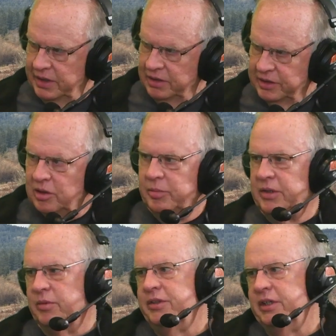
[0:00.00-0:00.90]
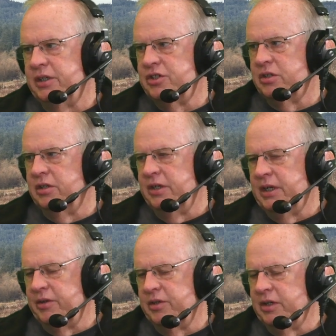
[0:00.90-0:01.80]
a little bit with the intern, and
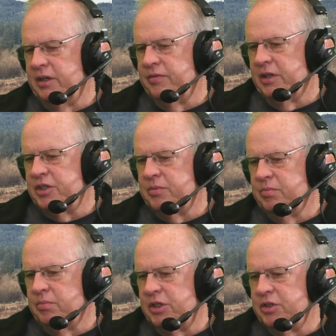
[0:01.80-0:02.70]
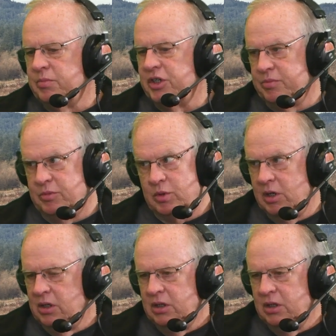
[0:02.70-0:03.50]
now you can have much more.